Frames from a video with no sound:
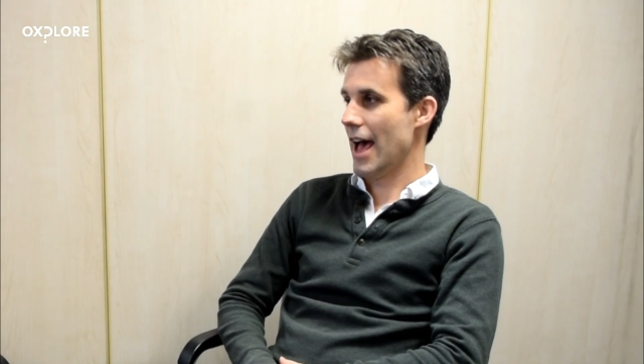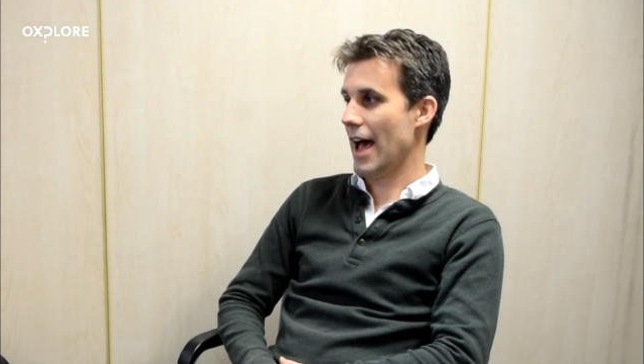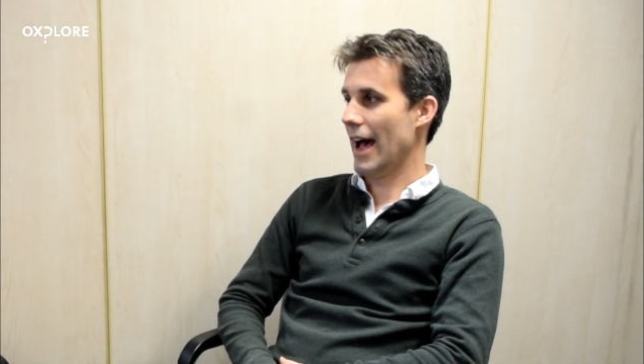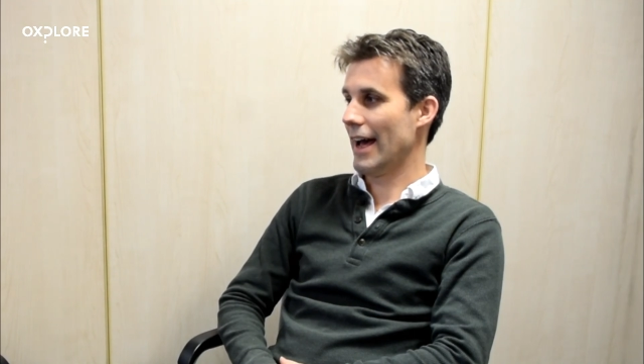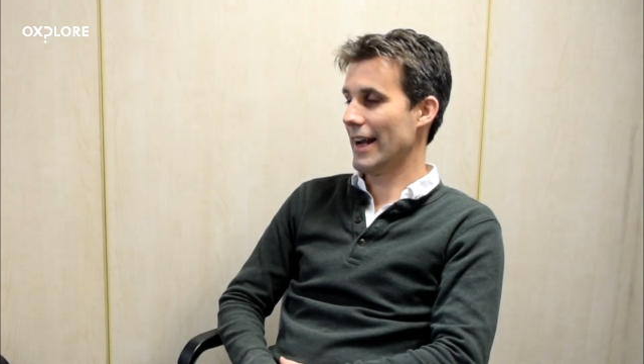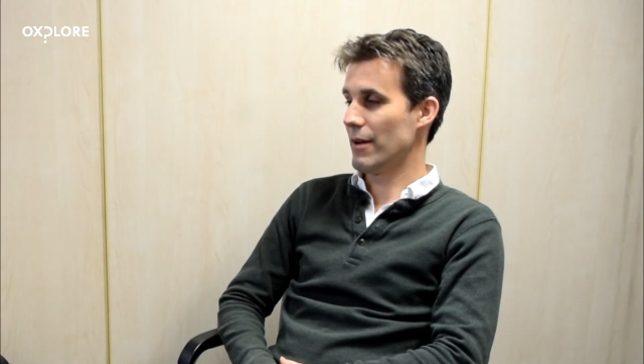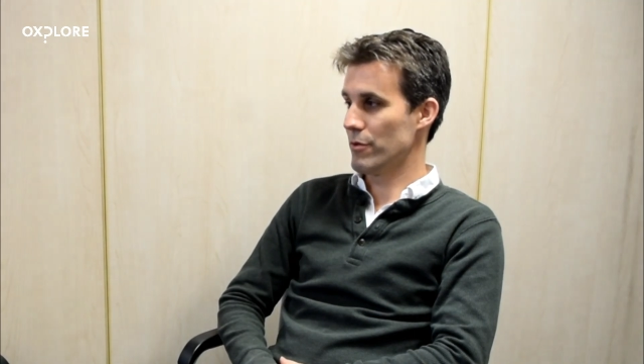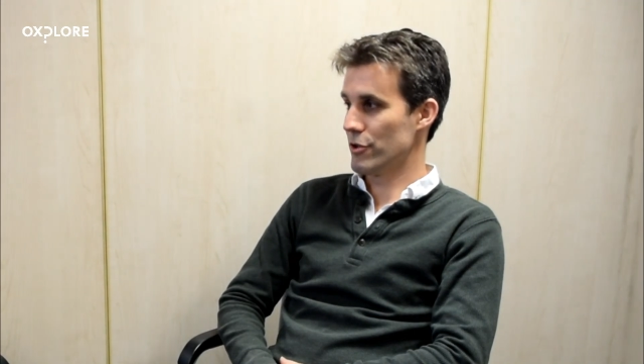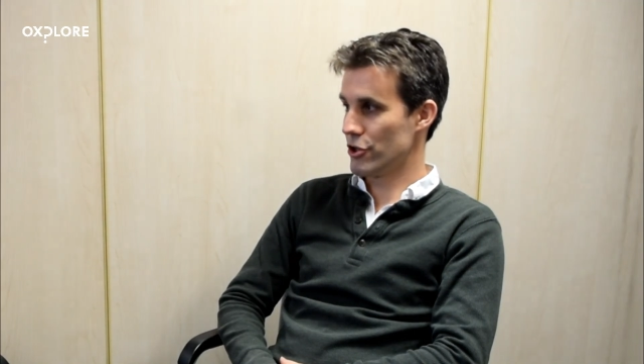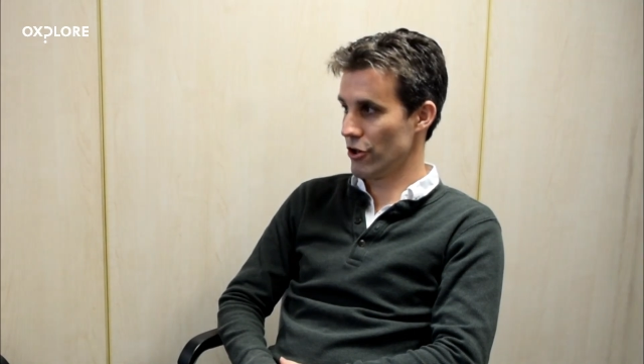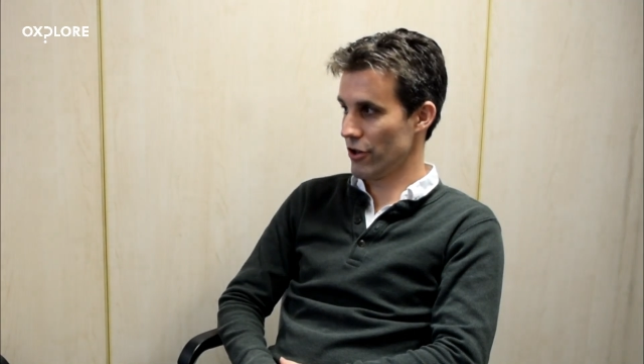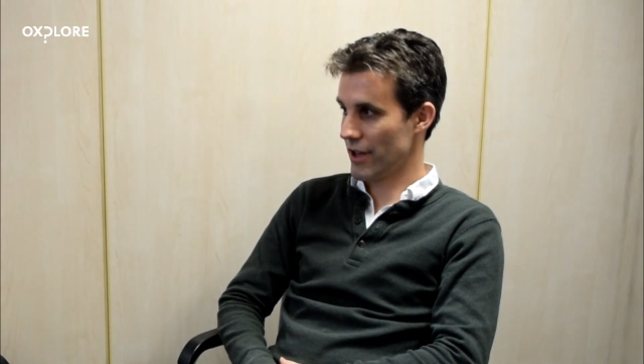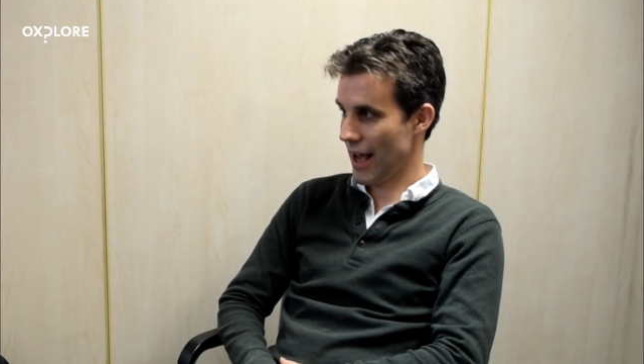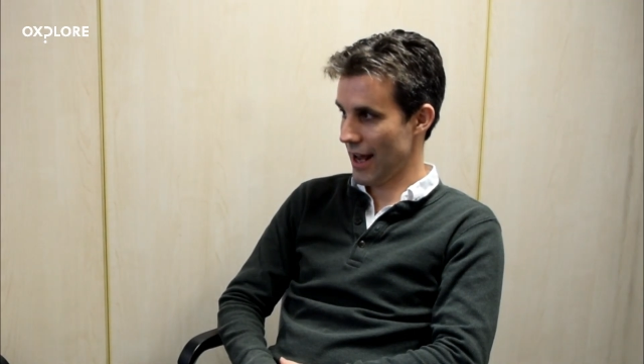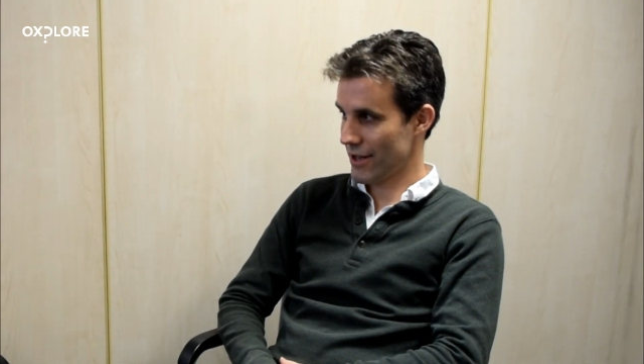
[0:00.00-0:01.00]
And it was
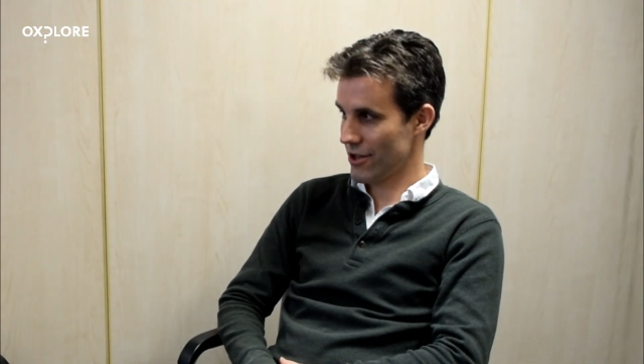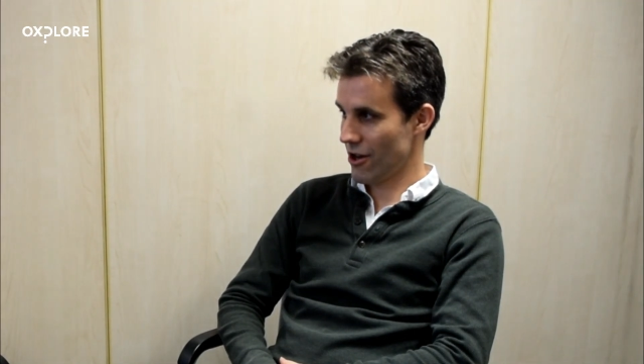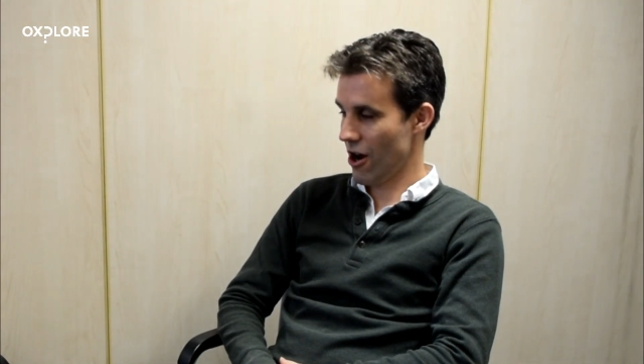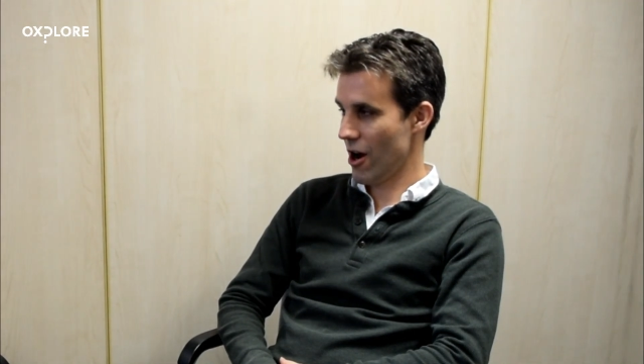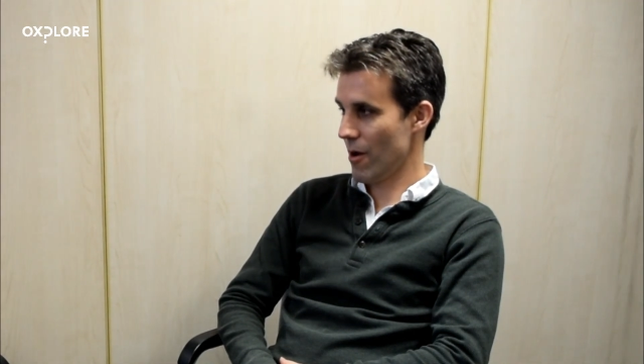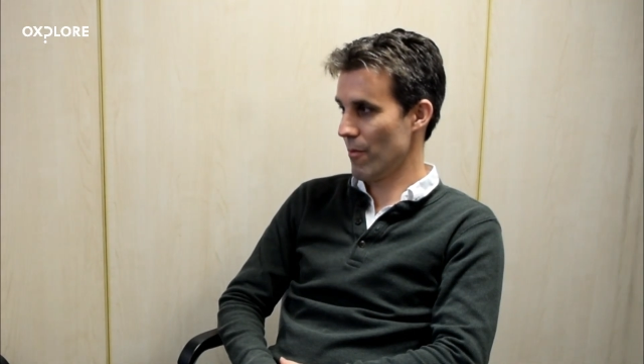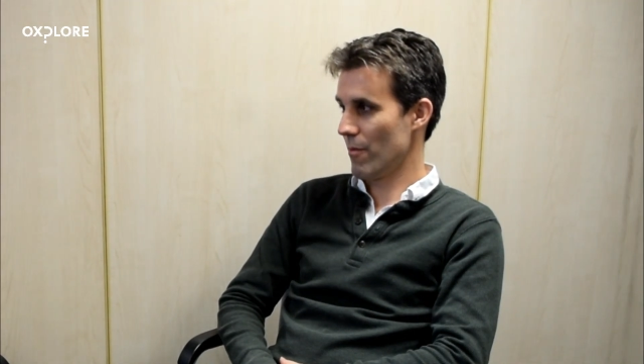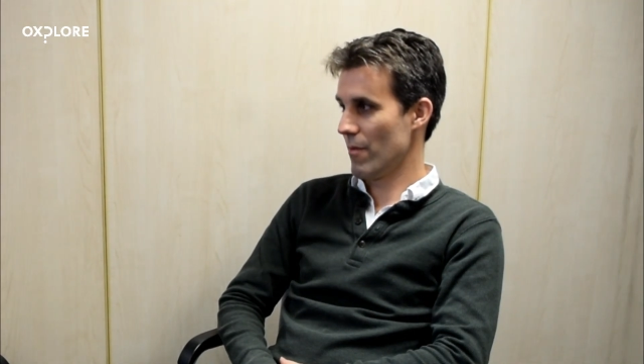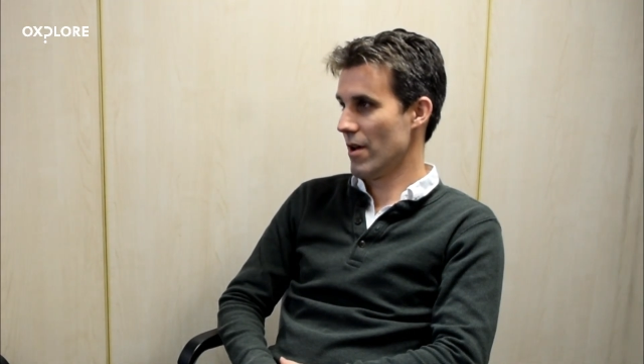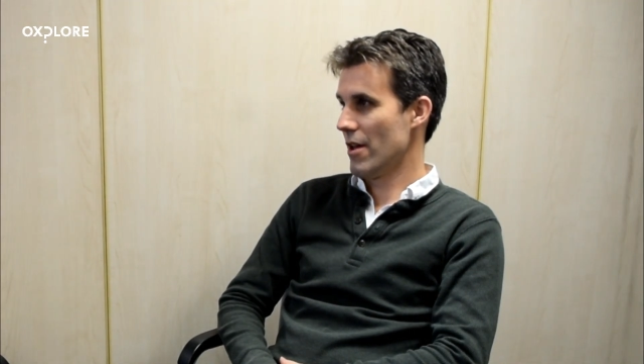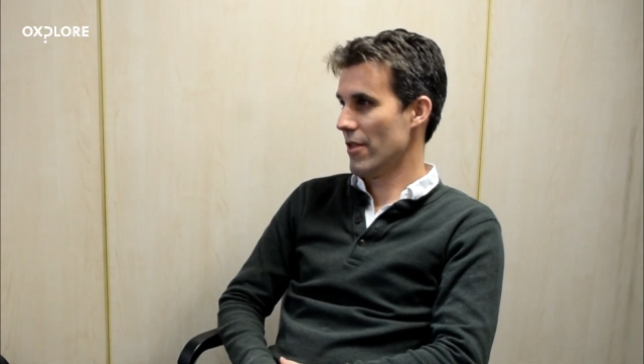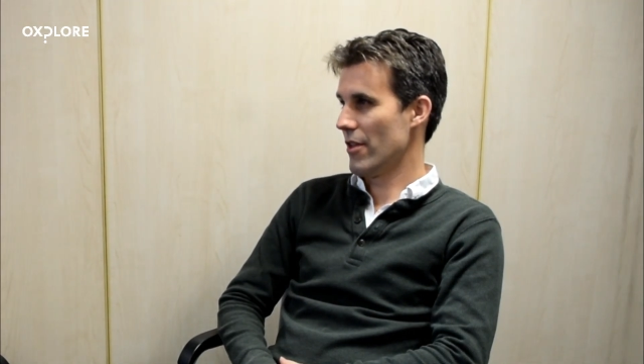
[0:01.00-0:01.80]
during that time